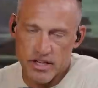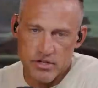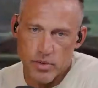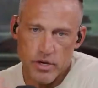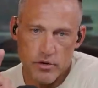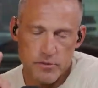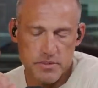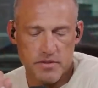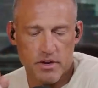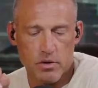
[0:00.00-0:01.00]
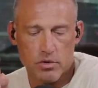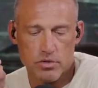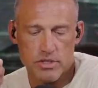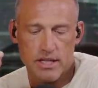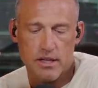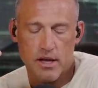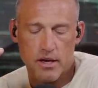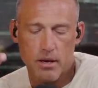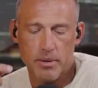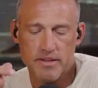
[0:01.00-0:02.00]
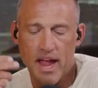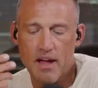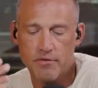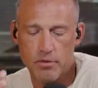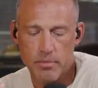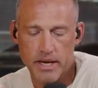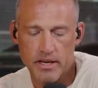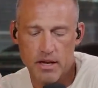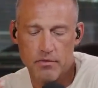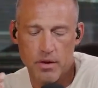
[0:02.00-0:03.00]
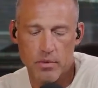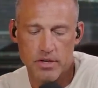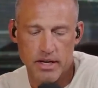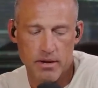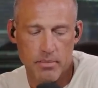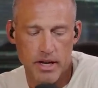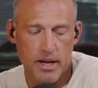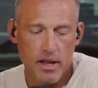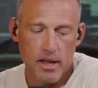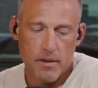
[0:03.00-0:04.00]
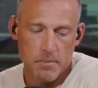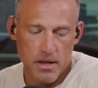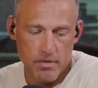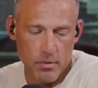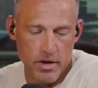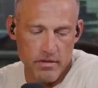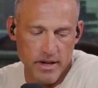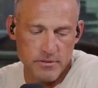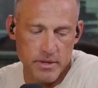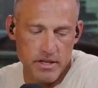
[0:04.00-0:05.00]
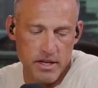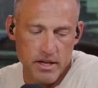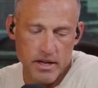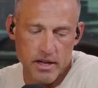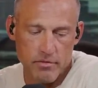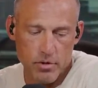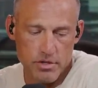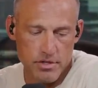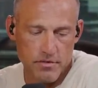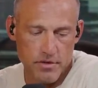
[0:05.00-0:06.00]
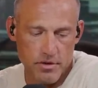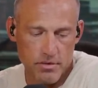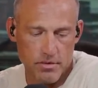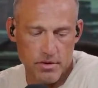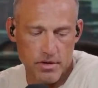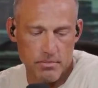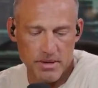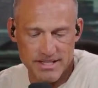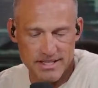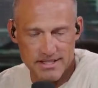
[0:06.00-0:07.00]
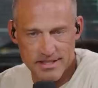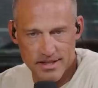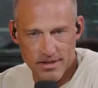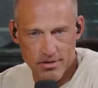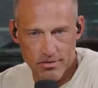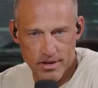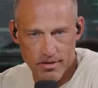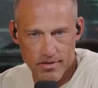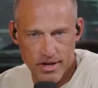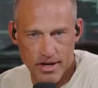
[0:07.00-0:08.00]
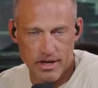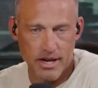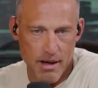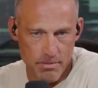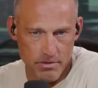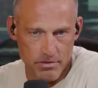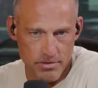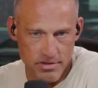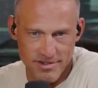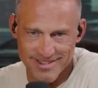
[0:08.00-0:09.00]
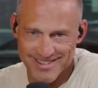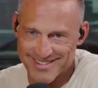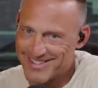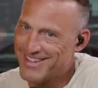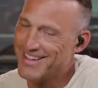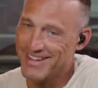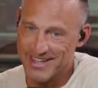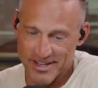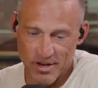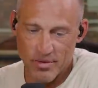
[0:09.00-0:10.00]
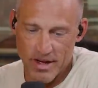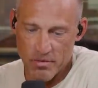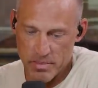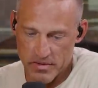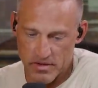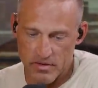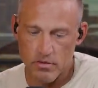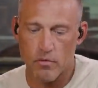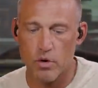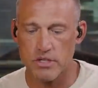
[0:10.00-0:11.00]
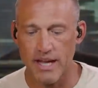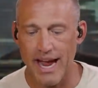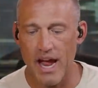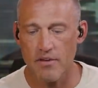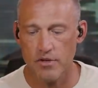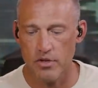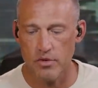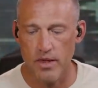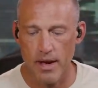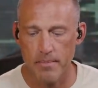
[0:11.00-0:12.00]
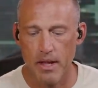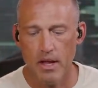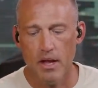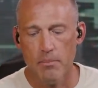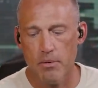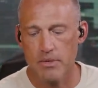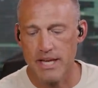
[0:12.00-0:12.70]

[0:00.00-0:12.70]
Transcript: these 22 specific goals that uh, companies have to meet if they want to get money, if they want investment, and of course, if you're a business and you don't have any capital, you don't have a business. So, of course, they have to do that. But what's